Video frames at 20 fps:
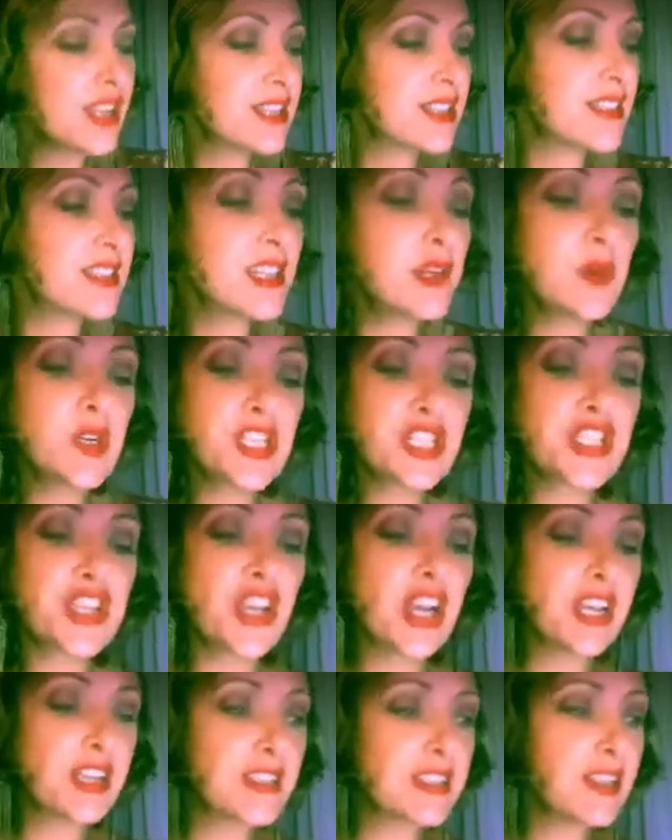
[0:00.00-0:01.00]
See which
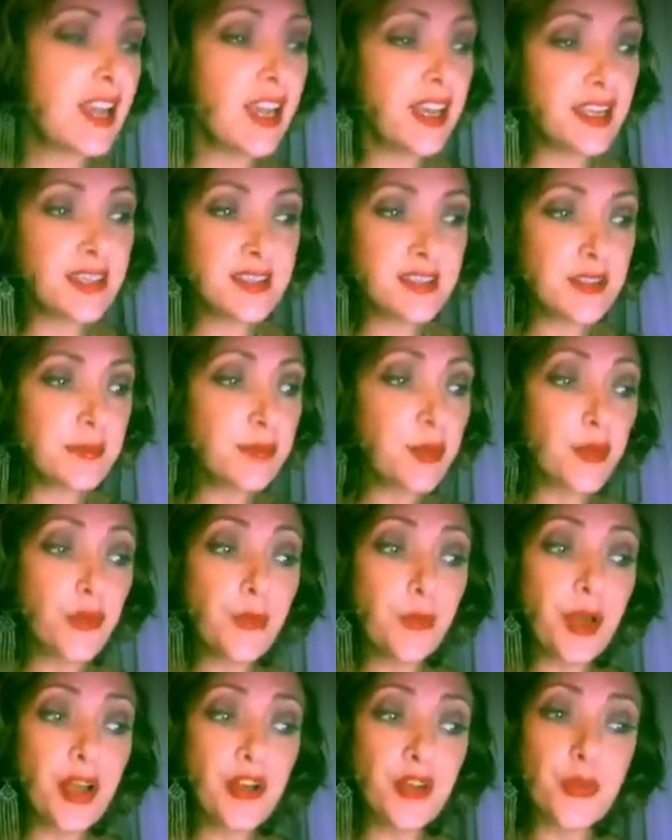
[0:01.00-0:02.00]
signs,
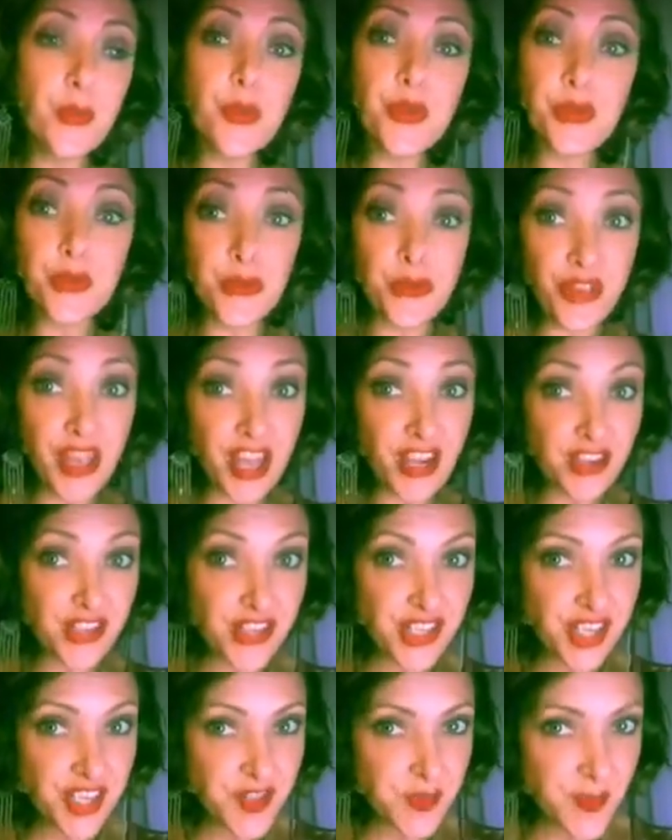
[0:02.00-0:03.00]
symbols, bells, whistles,
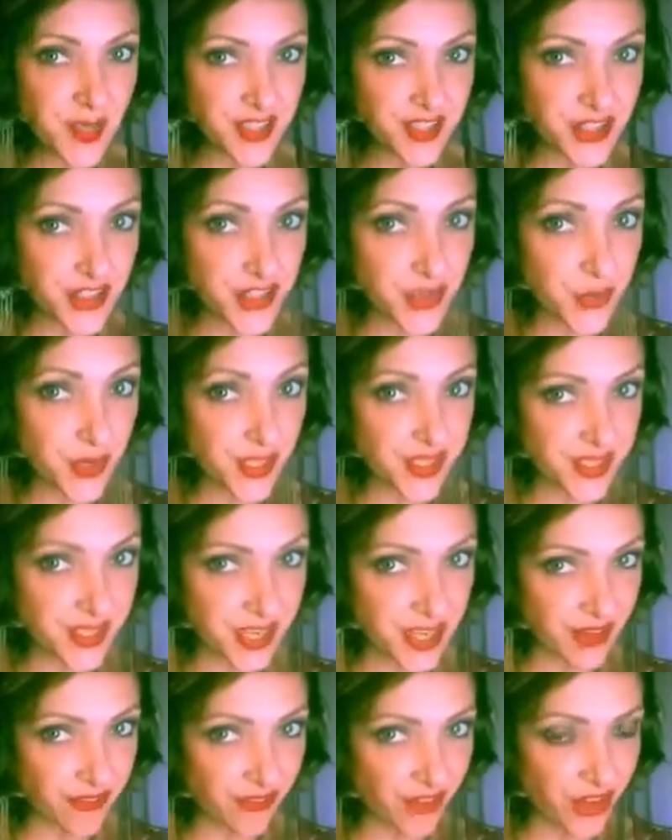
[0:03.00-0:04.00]
energies, messages
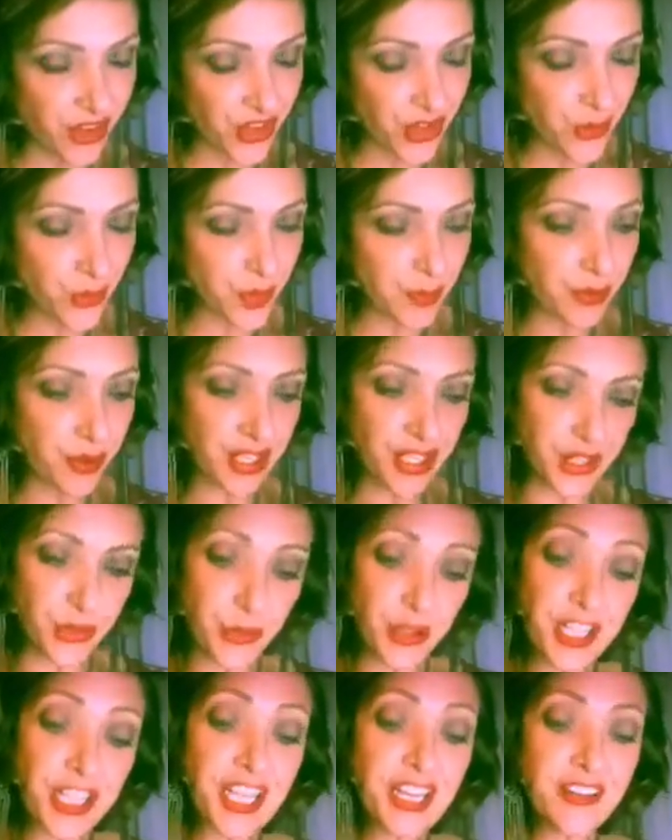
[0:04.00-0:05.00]
resonate for you and bring you
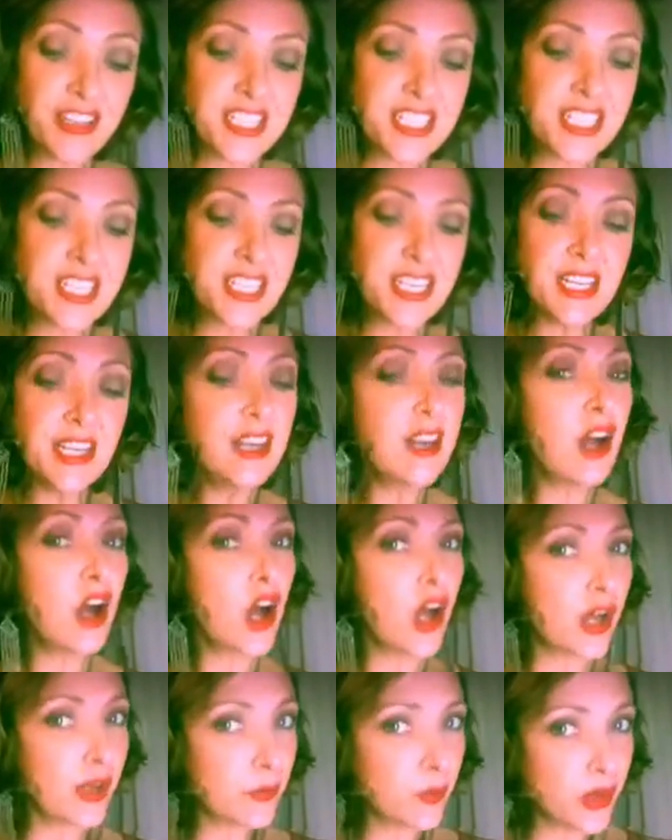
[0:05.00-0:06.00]
clarity
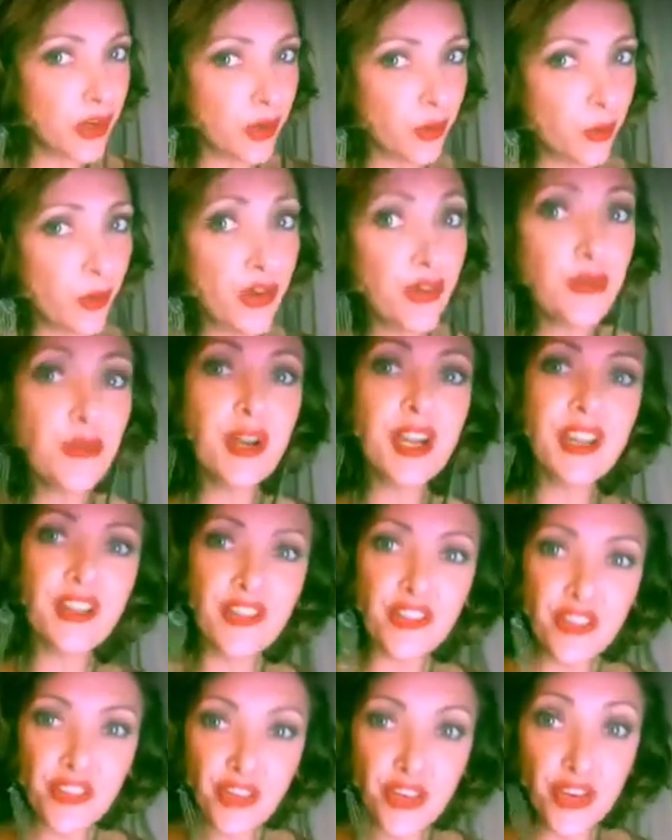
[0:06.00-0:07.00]
on what you're wondering,
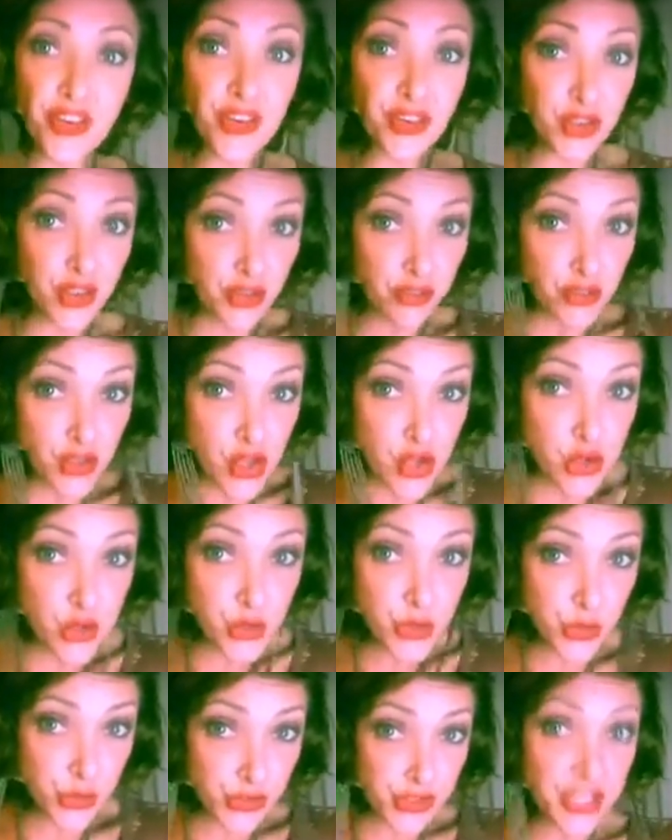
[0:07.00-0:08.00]
concerned,
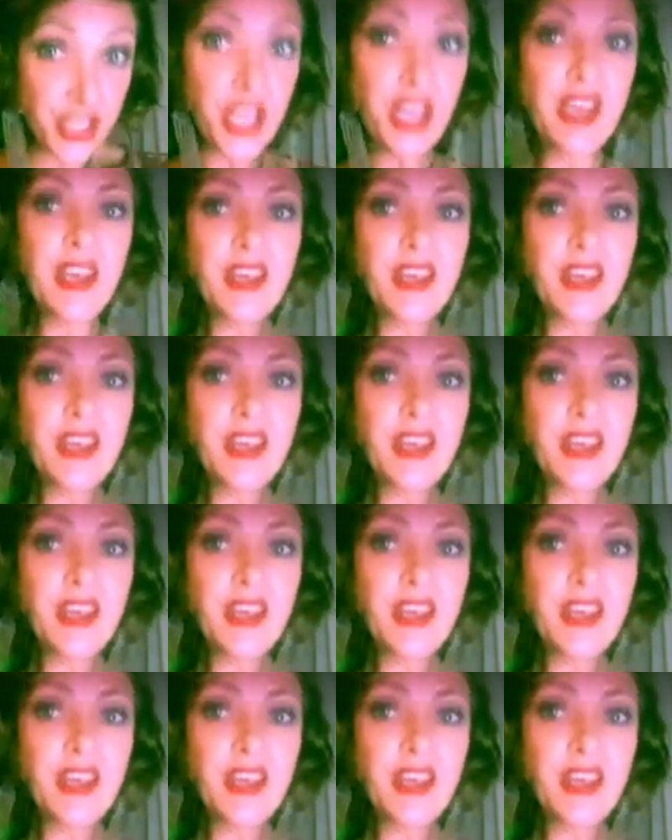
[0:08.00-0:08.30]
confused,